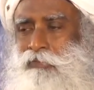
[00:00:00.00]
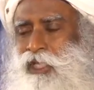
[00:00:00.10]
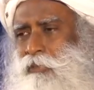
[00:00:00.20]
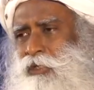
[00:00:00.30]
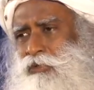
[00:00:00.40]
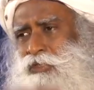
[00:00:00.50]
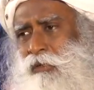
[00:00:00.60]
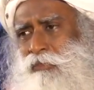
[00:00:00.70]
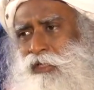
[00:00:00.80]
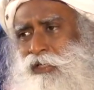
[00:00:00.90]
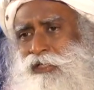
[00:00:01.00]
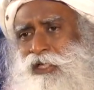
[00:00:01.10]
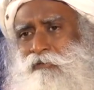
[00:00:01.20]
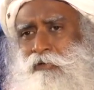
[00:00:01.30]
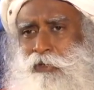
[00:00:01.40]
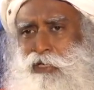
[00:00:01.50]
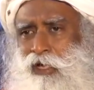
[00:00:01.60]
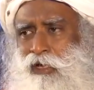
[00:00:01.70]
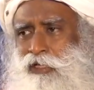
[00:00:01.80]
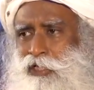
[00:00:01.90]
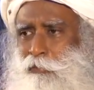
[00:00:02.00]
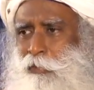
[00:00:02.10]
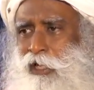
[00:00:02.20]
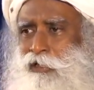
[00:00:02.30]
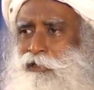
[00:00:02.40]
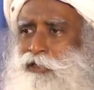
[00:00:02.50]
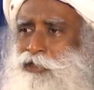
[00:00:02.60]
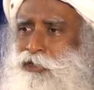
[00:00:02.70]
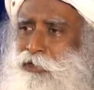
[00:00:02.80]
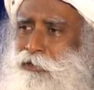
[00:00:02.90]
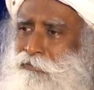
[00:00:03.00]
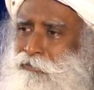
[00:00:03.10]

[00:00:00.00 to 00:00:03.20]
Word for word: They may do something that's never been done on this planet, isn't it?